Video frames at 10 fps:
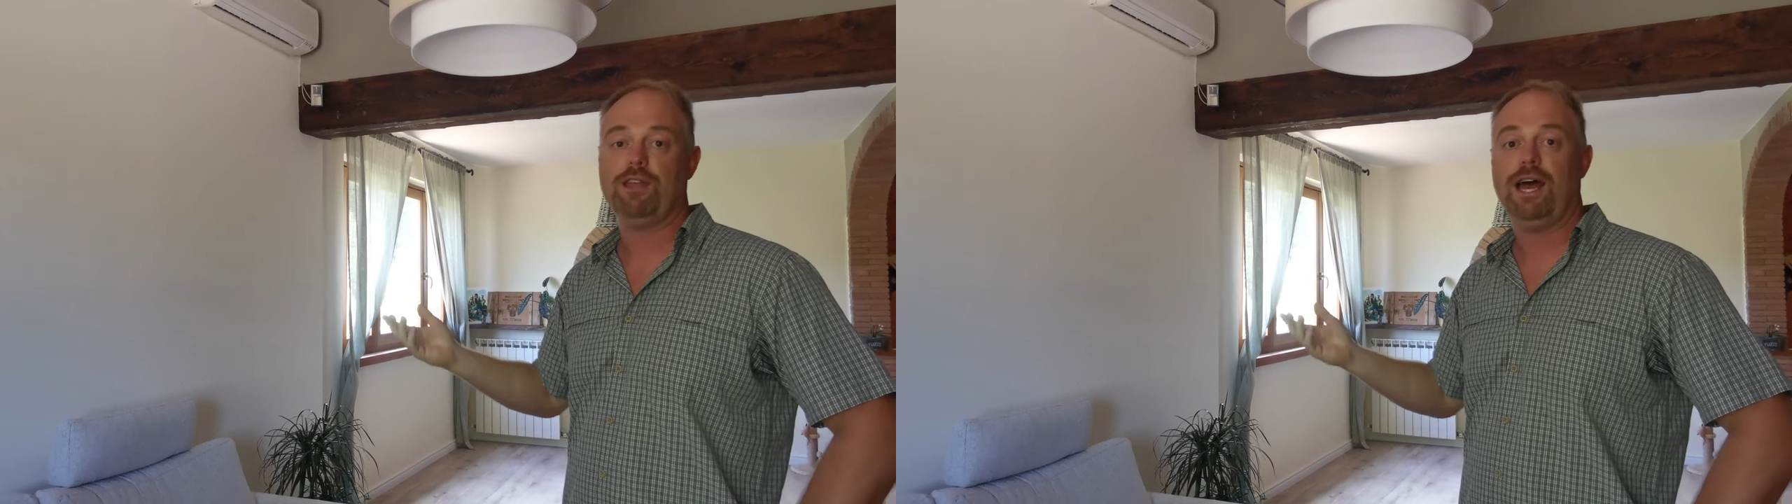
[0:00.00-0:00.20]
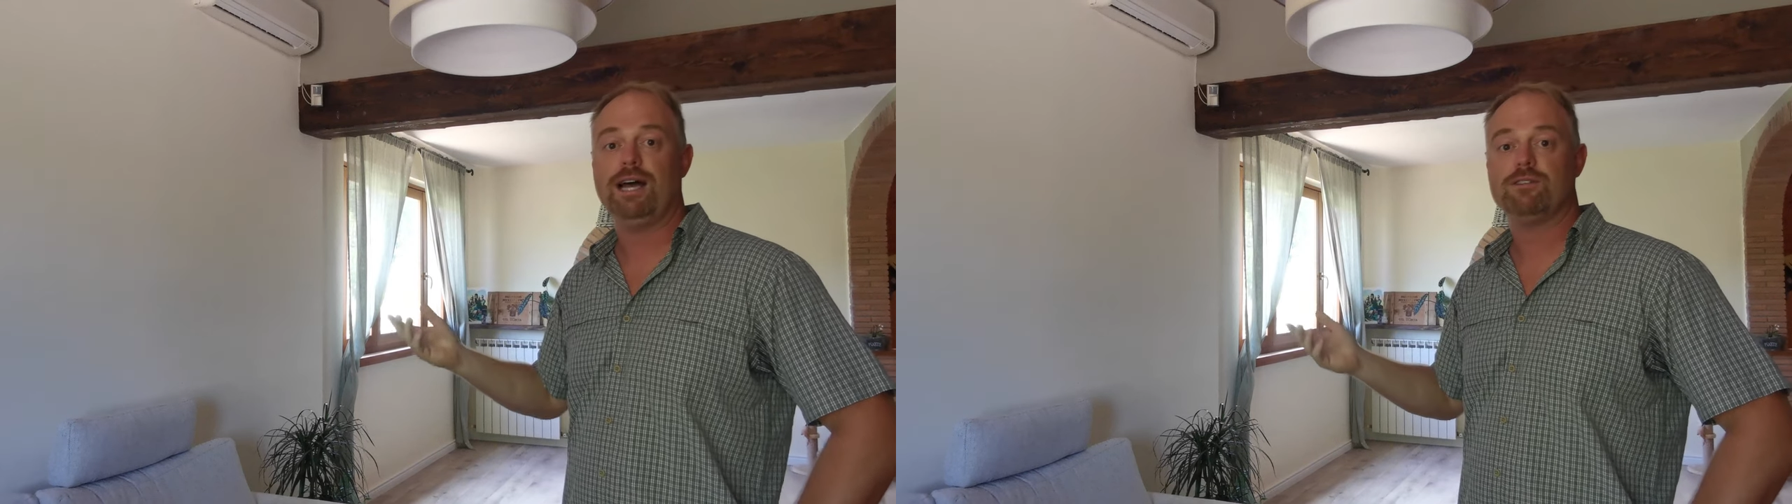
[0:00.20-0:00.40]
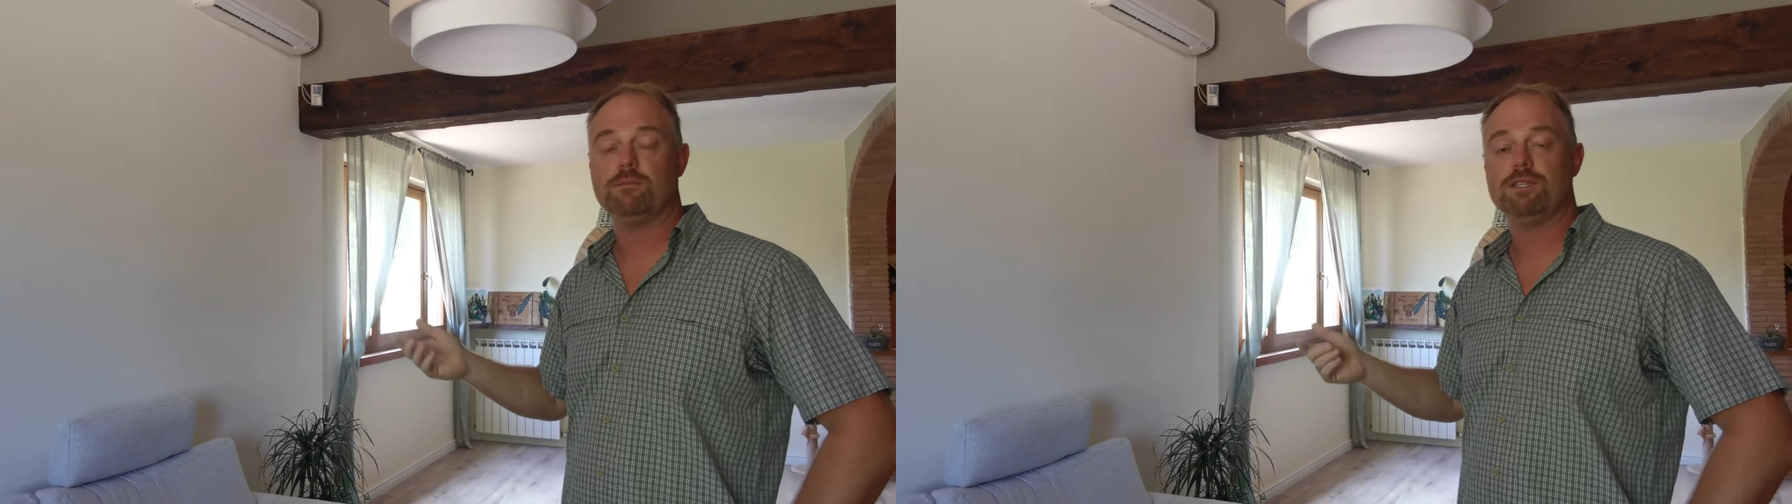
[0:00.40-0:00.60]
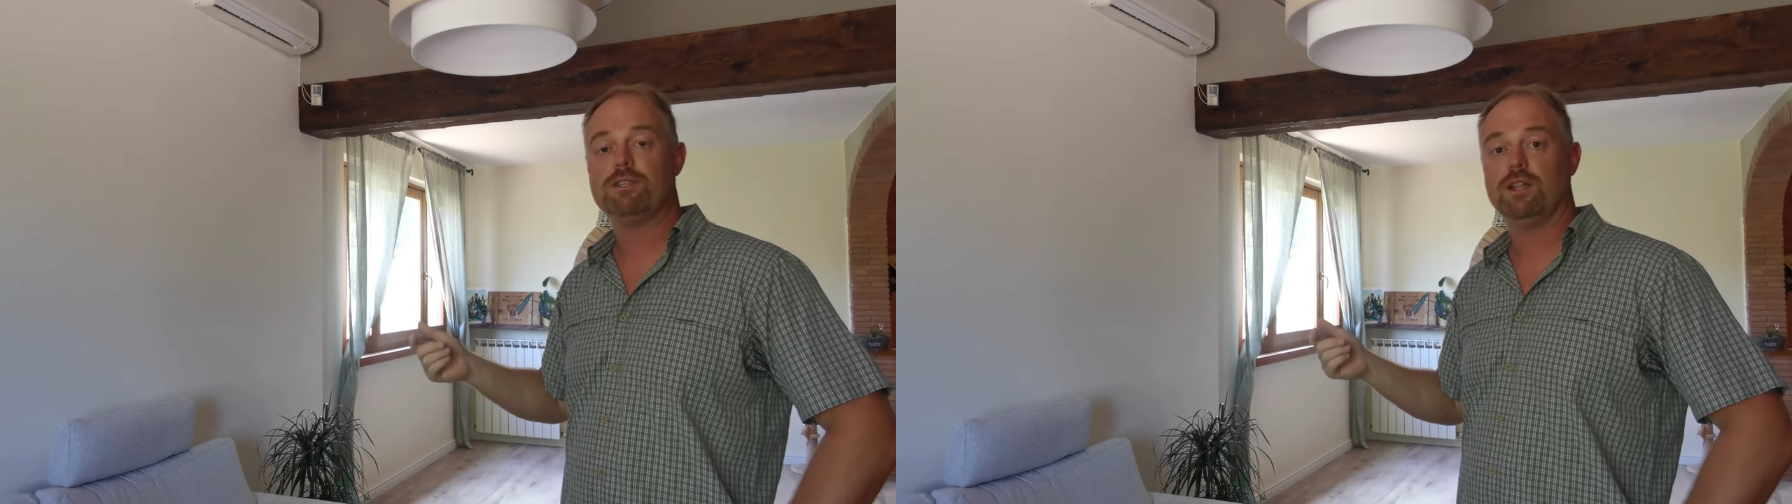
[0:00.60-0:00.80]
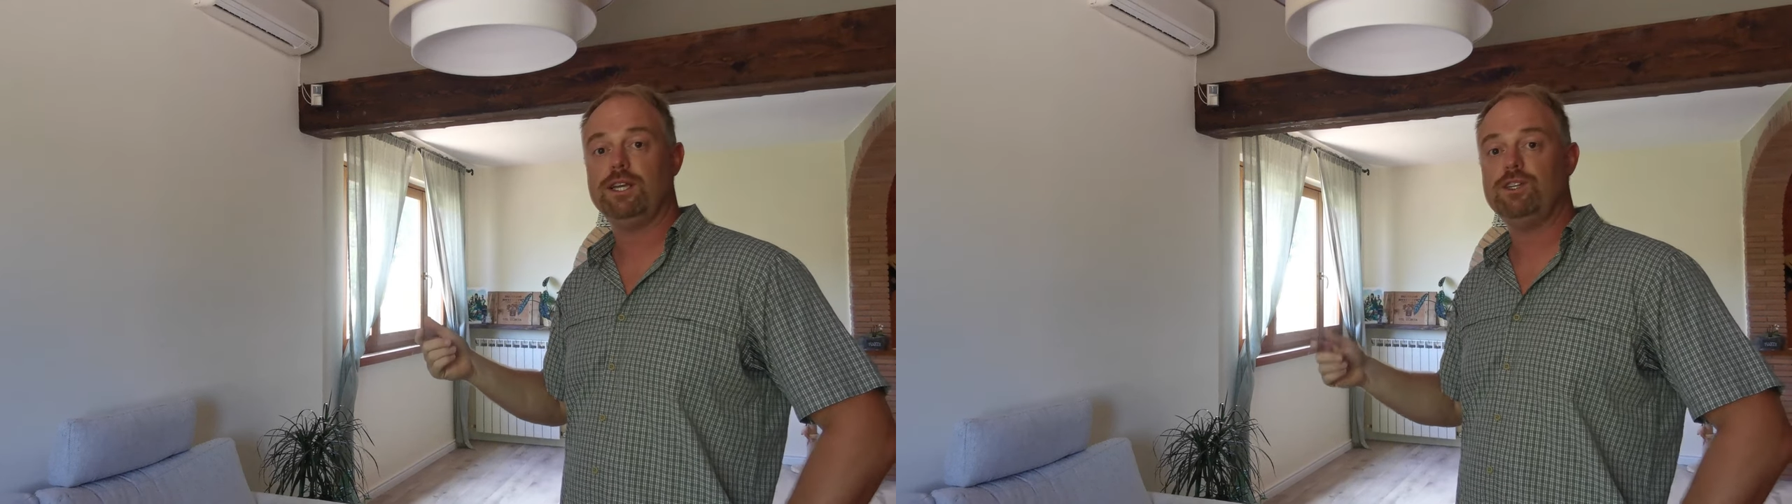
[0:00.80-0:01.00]
to add some
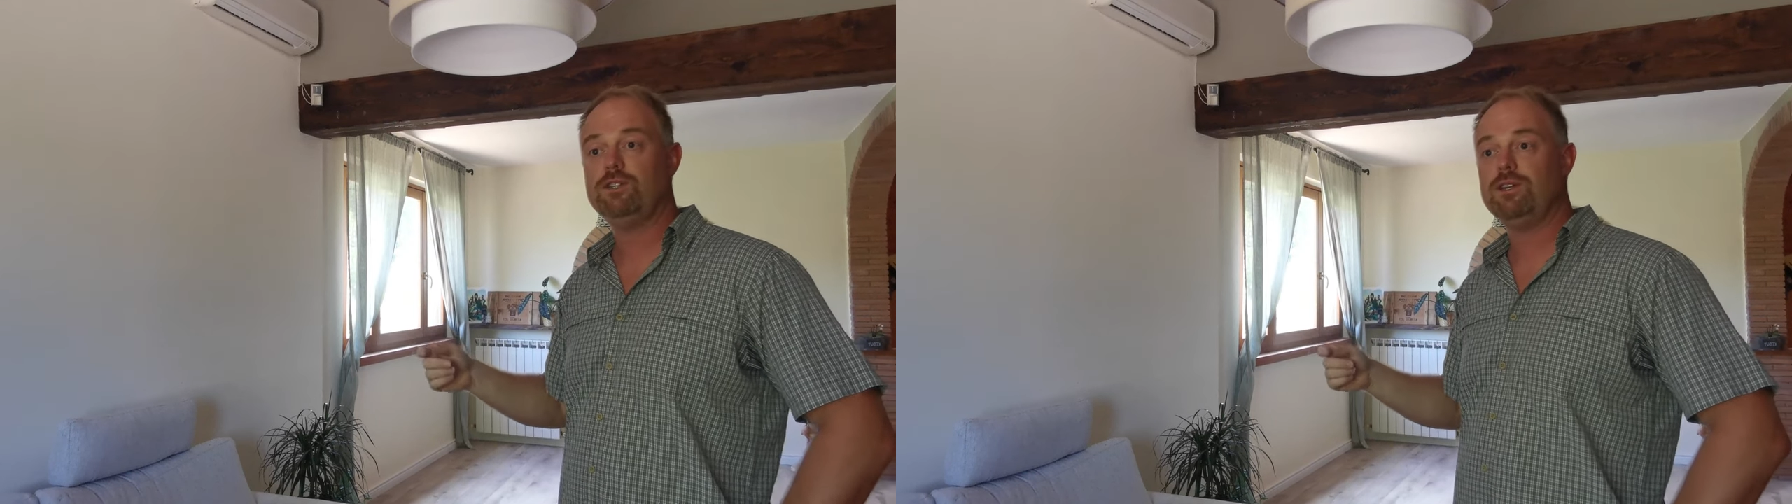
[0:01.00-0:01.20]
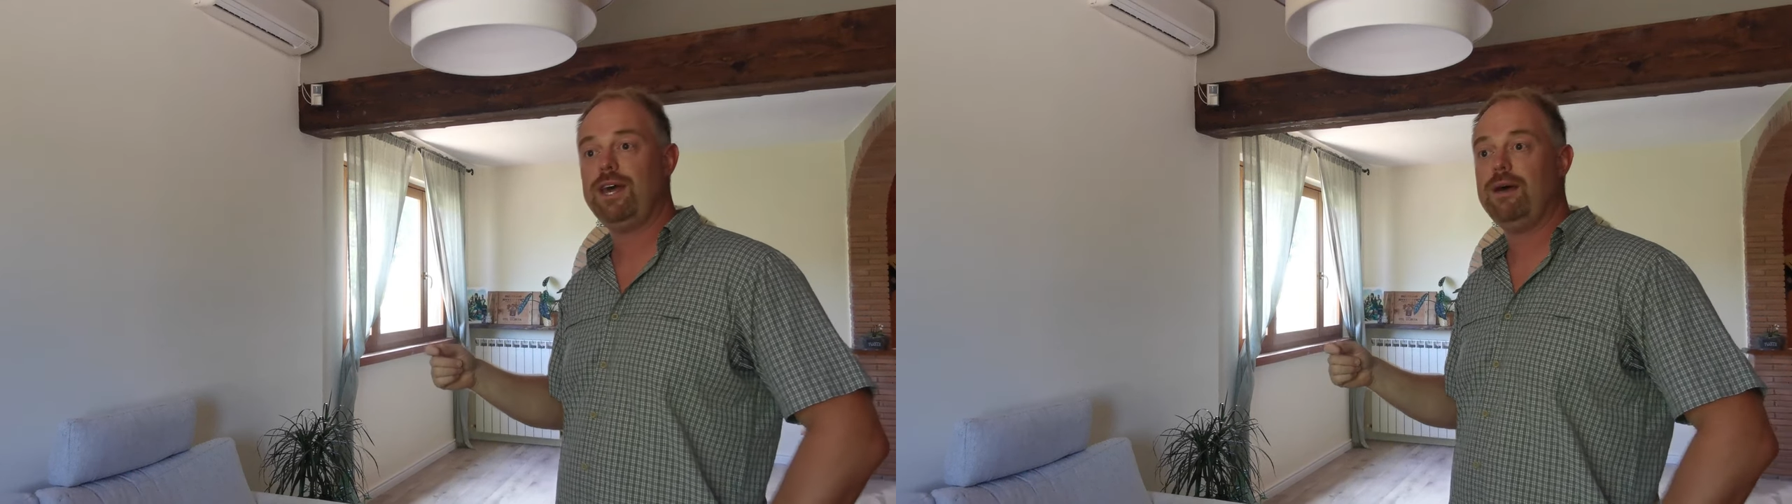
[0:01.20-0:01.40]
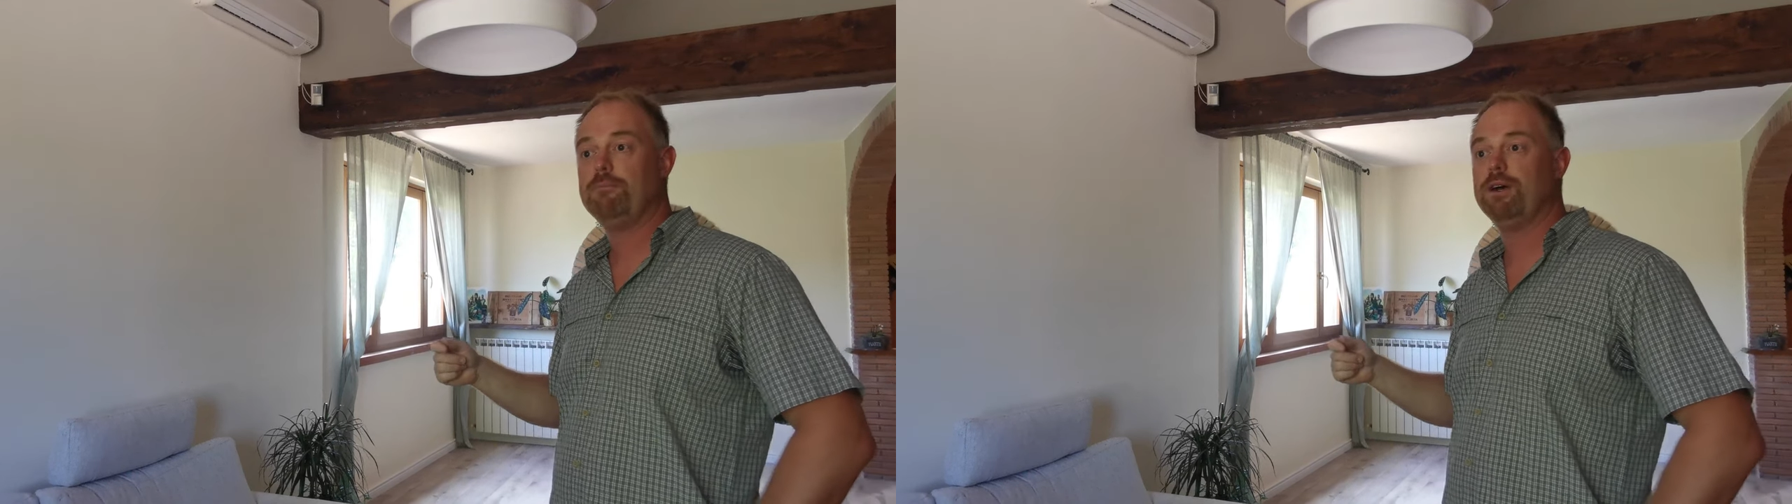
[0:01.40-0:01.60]
installation to that,